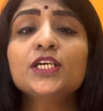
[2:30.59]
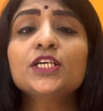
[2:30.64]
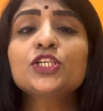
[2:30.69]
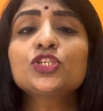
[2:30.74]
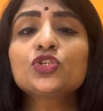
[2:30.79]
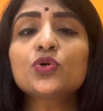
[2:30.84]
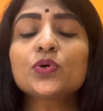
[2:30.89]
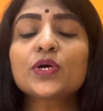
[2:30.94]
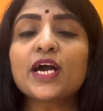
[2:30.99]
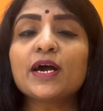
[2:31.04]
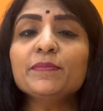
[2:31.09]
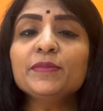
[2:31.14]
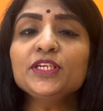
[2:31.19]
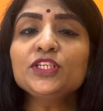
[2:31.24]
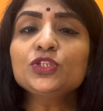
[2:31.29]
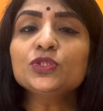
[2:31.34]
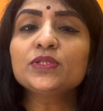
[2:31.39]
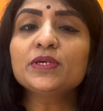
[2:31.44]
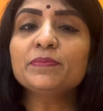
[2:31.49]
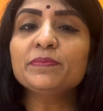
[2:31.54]
So coming
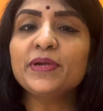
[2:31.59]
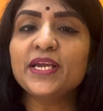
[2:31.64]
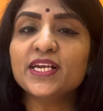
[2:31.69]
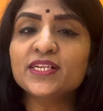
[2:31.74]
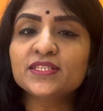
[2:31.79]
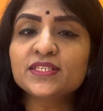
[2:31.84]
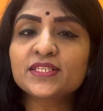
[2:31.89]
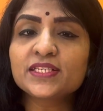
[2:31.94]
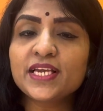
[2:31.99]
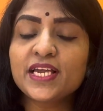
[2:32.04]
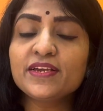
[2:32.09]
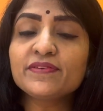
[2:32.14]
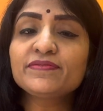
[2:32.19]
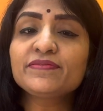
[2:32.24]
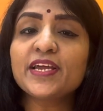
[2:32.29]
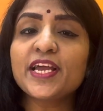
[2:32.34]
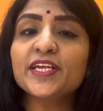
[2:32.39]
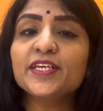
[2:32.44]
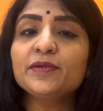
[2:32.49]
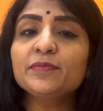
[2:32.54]
to the males, if
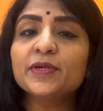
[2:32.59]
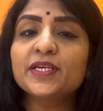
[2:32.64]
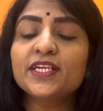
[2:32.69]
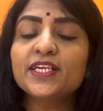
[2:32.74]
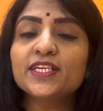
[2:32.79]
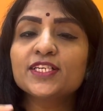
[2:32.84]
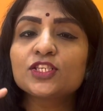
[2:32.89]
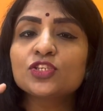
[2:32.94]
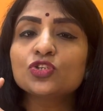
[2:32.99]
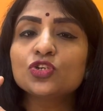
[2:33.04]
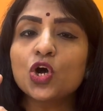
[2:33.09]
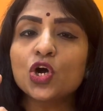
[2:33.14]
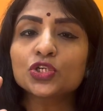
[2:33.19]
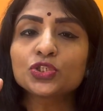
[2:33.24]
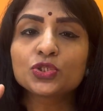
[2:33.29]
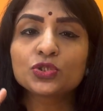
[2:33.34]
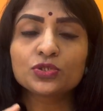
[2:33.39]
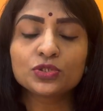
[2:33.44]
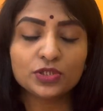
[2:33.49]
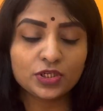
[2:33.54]
anybody is
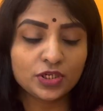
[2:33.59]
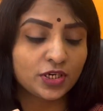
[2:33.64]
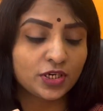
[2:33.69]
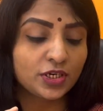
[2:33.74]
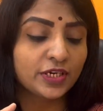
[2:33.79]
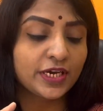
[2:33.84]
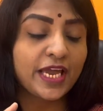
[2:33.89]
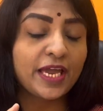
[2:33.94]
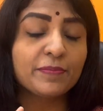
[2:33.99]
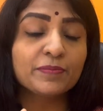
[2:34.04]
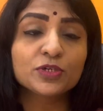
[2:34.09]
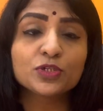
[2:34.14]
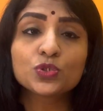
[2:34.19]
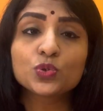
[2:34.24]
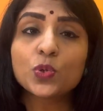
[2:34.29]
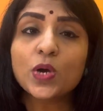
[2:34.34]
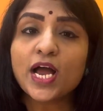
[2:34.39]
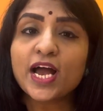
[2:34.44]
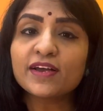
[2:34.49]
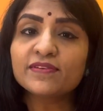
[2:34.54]
not able
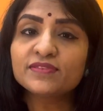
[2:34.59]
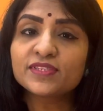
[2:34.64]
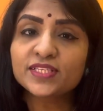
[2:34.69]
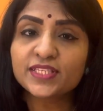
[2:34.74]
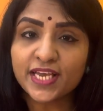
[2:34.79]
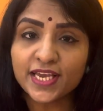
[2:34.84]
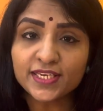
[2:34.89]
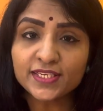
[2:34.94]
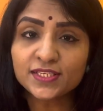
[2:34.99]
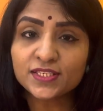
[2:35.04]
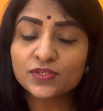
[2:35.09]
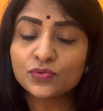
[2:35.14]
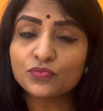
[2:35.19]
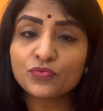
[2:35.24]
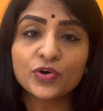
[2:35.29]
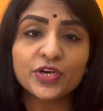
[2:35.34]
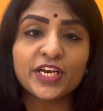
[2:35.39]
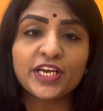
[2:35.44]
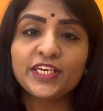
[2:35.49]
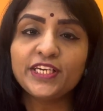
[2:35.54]
to have sex
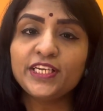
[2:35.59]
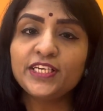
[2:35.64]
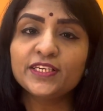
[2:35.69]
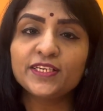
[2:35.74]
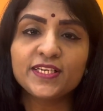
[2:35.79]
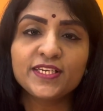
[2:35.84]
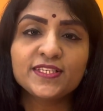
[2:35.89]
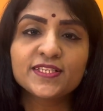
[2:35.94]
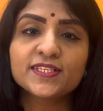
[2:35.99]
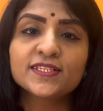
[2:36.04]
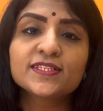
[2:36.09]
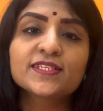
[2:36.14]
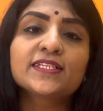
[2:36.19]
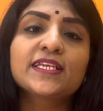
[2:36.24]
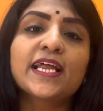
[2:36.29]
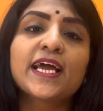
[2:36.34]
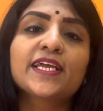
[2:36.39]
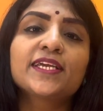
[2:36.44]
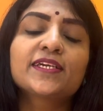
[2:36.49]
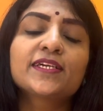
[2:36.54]
for any reasons
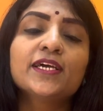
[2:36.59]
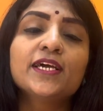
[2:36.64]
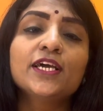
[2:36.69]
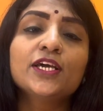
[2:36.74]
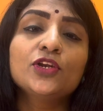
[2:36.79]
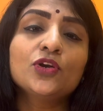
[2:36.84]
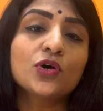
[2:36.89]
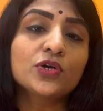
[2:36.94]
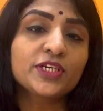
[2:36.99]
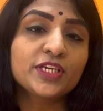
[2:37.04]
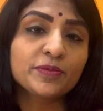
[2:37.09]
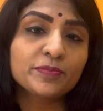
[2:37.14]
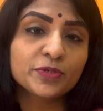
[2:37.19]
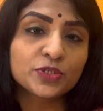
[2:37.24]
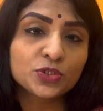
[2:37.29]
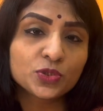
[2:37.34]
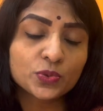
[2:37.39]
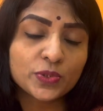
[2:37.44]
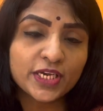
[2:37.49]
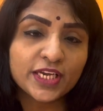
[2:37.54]
like not able
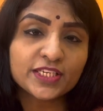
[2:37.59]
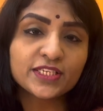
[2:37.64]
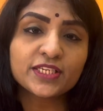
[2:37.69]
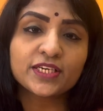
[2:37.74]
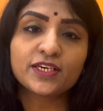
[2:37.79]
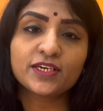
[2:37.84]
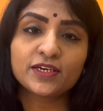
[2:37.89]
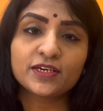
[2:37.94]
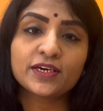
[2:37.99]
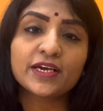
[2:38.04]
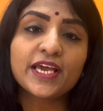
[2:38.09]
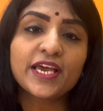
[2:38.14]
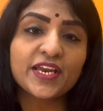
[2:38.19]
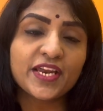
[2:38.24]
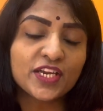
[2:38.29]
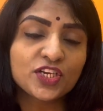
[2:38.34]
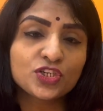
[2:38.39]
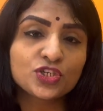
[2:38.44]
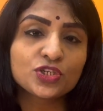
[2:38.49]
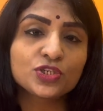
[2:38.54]
to get
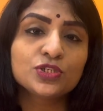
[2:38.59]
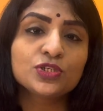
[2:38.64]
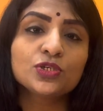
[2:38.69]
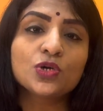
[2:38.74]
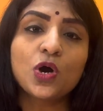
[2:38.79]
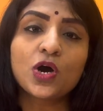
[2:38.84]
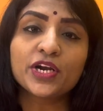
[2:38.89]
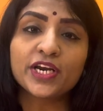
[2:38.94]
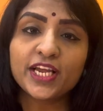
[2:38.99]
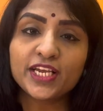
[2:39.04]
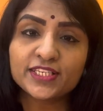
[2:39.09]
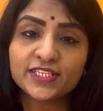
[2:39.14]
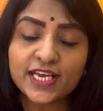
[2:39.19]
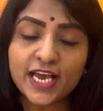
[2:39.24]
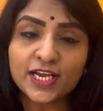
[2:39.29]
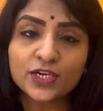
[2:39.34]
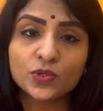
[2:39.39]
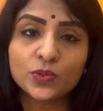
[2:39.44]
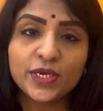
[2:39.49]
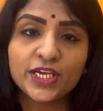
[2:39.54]
erection or
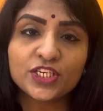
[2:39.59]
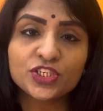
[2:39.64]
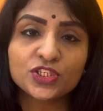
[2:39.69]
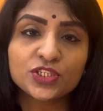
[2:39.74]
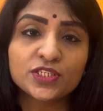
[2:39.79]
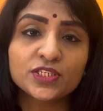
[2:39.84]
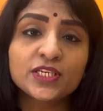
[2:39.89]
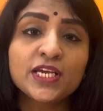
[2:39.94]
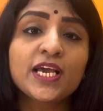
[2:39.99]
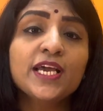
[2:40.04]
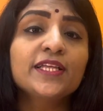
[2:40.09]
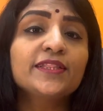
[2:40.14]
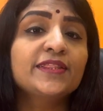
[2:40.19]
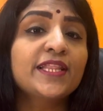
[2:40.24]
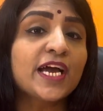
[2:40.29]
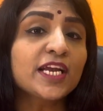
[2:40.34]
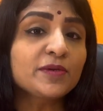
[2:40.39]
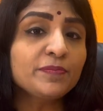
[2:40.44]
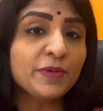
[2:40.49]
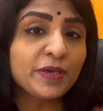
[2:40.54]
ejaculation,
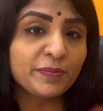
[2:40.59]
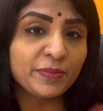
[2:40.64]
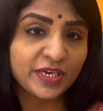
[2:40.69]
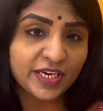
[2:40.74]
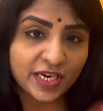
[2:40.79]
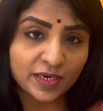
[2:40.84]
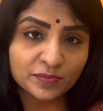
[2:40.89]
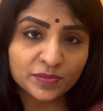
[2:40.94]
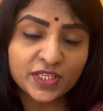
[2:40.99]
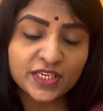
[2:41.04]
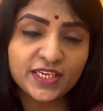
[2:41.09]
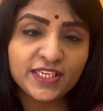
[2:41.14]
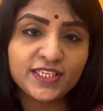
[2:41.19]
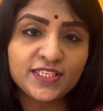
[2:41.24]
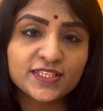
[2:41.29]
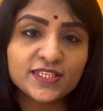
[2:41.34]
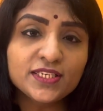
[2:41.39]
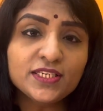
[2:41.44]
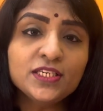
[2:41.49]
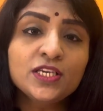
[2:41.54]
that may become the
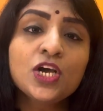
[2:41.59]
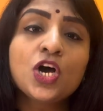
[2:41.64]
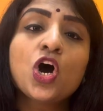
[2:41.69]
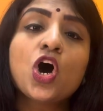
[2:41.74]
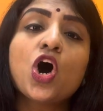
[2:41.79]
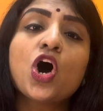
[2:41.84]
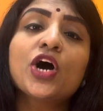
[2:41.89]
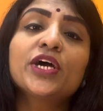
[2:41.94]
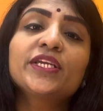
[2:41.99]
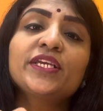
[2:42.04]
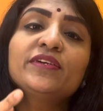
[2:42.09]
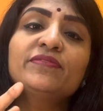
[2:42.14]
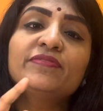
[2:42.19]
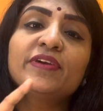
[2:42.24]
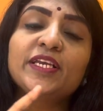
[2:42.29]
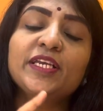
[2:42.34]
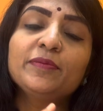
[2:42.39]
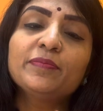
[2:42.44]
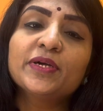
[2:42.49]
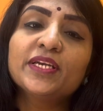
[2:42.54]
reason. Or if
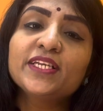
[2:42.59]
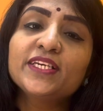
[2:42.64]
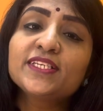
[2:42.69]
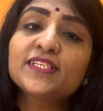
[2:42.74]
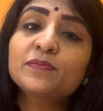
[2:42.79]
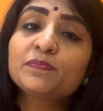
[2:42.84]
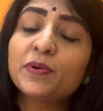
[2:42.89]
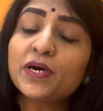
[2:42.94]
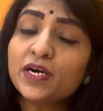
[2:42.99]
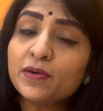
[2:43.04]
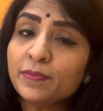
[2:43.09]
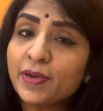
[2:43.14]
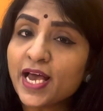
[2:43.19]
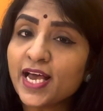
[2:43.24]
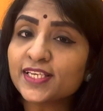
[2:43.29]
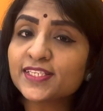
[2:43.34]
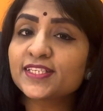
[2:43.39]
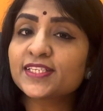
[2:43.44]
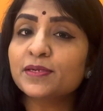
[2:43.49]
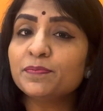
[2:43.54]
anybody's sperm
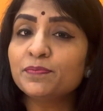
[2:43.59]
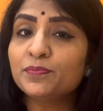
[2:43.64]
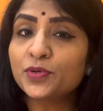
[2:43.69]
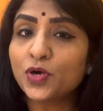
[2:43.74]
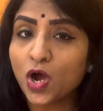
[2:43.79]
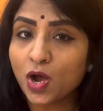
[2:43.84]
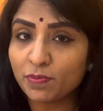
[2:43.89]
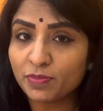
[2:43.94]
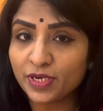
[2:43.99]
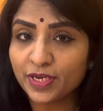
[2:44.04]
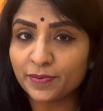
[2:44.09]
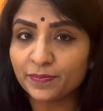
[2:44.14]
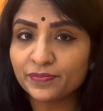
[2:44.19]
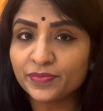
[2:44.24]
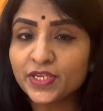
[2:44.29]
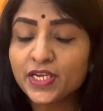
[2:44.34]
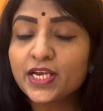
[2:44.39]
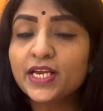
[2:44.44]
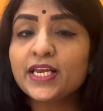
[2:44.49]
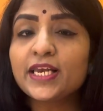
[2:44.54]
has some problem,
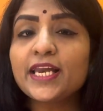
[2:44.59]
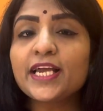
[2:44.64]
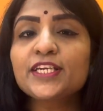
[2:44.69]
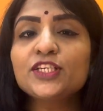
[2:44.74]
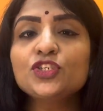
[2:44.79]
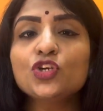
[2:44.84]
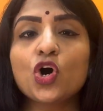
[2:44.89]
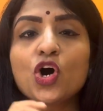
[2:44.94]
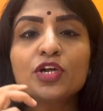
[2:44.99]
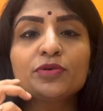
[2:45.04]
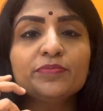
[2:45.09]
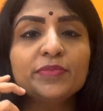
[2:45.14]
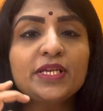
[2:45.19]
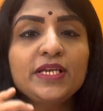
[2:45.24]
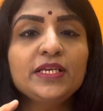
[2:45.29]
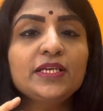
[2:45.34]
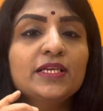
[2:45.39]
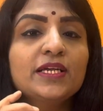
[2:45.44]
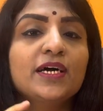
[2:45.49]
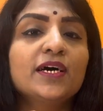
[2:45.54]
like
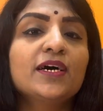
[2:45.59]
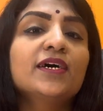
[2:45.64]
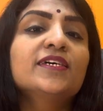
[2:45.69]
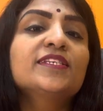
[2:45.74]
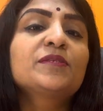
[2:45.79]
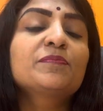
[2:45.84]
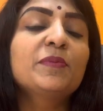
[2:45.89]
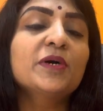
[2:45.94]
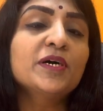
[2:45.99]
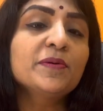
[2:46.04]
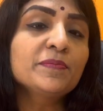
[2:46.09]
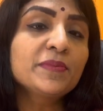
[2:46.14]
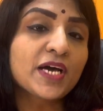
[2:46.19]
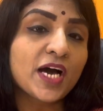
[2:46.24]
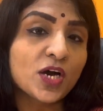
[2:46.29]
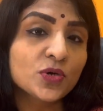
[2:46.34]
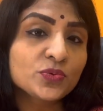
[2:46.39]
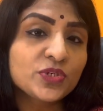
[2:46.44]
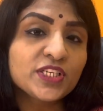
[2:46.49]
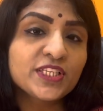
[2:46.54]
normal sperm
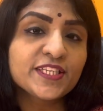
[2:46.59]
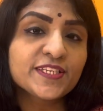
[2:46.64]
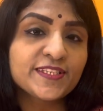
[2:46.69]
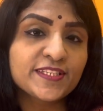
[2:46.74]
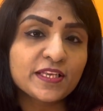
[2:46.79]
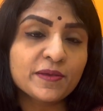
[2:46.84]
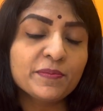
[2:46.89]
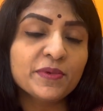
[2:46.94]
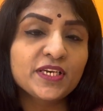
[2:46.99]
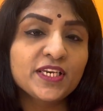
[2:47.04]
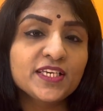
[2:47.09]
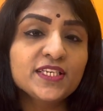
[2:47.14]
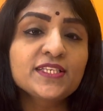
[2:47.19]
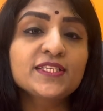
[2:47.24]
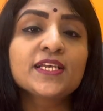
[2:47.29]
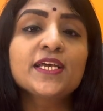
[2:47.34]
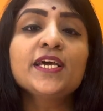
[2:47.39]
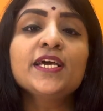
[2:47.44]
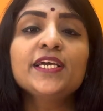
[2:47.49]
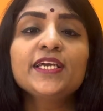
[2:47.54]
count in the semen is,
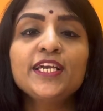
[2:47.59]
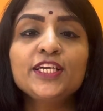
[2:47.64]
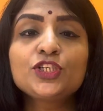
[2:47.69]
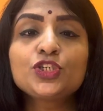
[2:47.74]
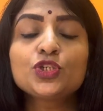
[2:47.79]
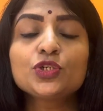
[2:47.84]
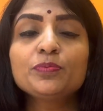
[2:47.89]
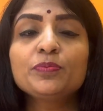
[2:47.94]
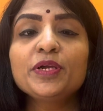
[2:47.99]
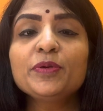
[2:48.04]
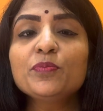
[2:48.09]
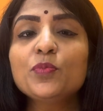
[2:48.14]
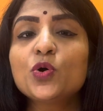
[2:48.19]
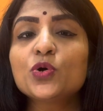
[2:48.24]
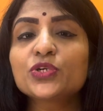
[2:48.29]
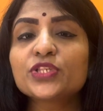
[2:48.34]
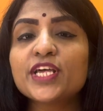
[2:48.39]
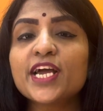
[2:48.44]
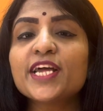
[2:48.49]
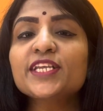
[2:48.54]
it should be more
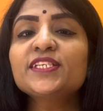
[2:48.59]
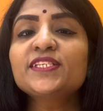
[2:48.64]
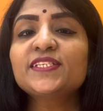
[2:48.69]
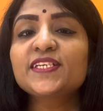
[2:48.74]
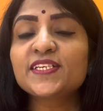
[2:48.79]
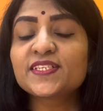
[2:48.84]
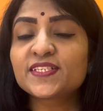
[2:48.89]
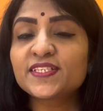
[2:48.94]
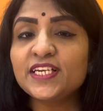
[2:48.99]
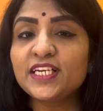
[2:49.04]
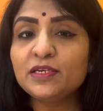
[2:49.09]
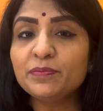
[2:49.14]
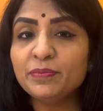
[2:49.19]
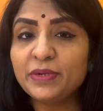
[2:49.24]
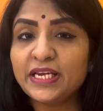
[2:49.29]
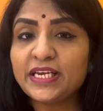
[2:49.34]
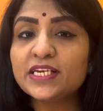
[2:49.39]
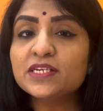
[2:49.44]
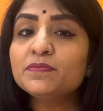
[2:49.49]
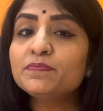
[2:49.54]
than 16
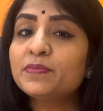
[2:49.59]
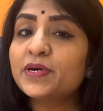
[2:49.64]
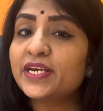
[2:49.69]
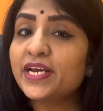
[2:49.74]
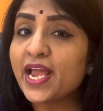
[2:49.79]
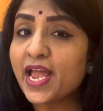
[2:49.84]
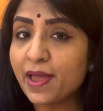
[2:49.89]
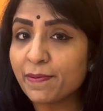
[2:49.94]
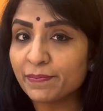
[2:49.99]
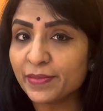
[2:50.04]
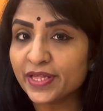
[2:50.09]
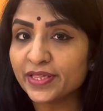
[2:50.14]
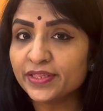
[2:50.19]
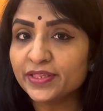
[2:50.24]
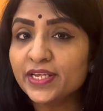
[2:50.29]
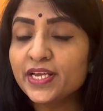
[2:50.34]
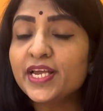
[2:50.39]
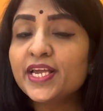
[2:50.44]
million per ml.